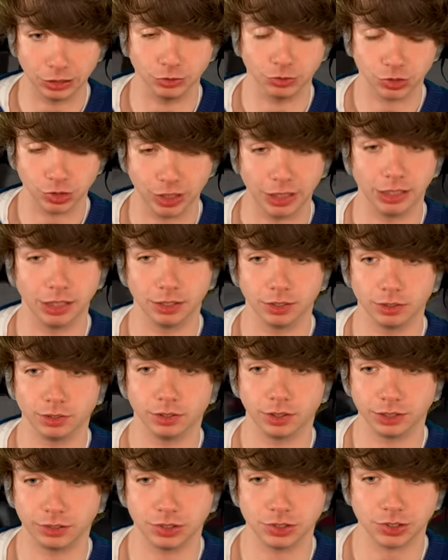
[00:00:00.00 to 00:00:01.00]
insane.
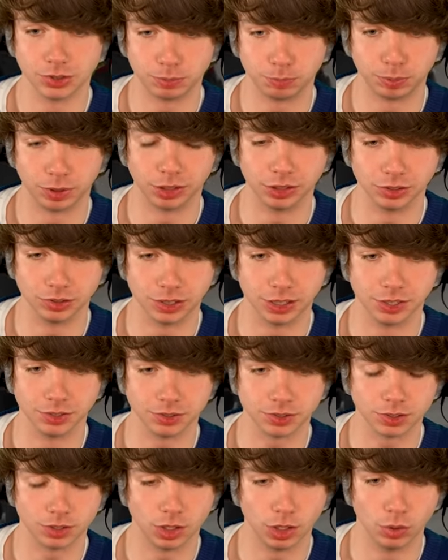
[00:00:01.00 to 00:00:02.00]
Like, this is pretty
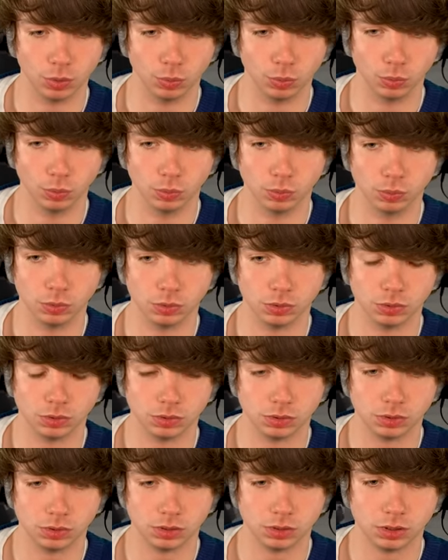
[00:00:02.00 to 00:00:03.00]
intense. Oh.
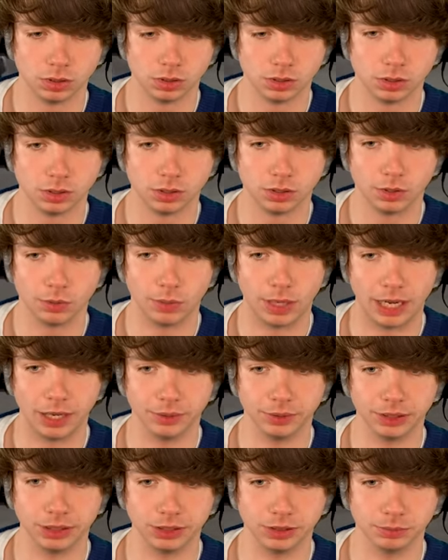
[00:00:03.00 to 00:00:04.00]

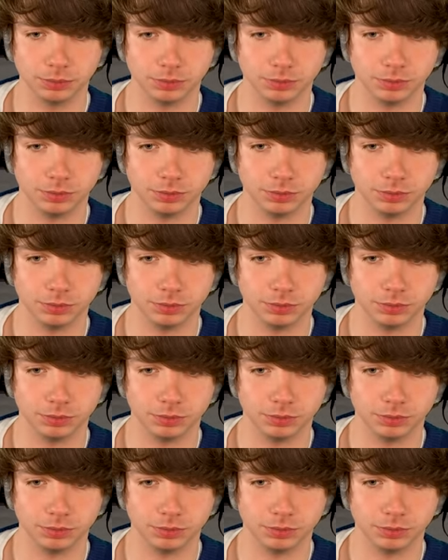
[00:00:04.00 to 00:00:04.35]
Wow, he